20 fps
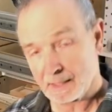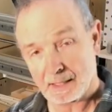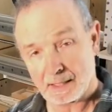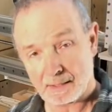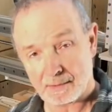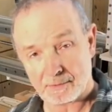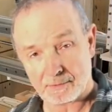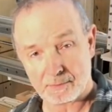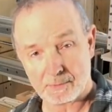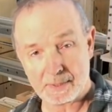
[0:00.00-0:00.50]
a
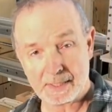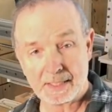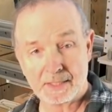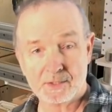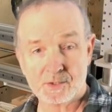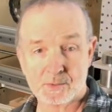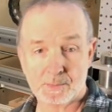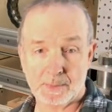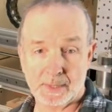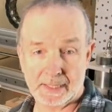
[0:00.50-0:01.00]
3"
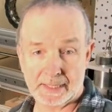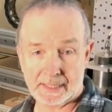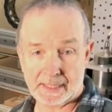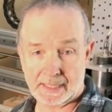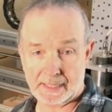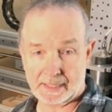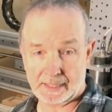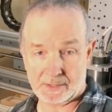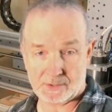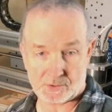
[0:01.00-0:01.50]
by
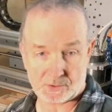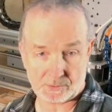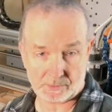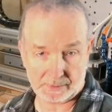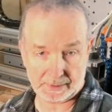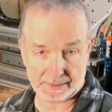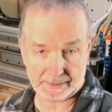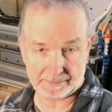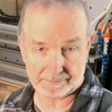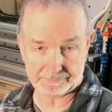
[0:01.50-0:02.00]
9"
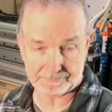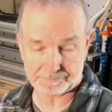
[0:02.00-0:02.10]
grid.